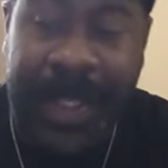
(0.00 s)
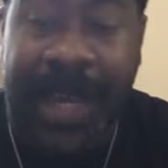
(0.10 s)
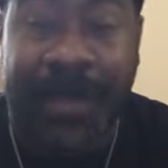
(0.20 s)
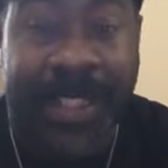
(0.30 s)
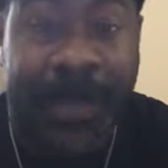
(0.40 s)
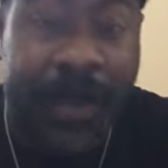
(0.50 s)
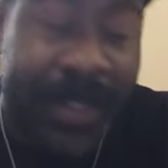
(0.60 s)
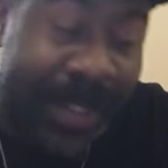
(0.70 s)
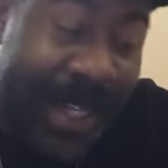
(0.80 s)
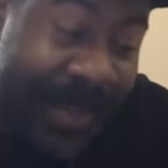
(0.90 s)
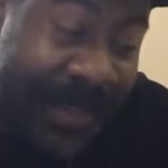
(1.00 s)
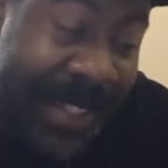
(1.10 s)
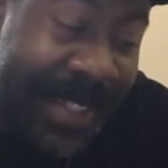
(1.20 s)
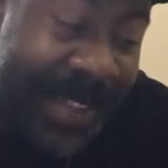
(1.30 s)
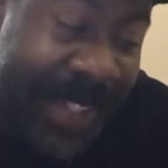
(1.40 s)
I've been smoking a lot of
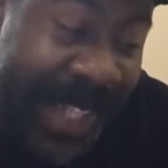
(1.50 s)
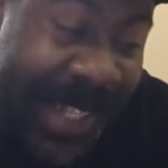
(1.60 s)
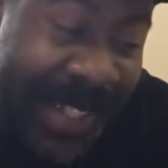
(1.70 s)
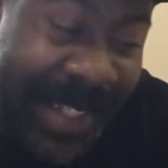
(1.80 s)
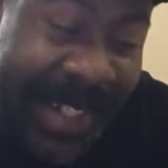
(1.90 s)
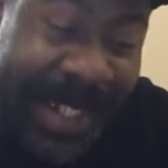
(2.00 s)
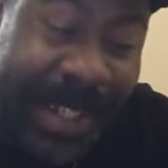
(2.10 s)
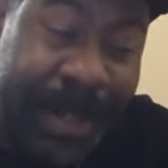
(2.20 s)
these lately,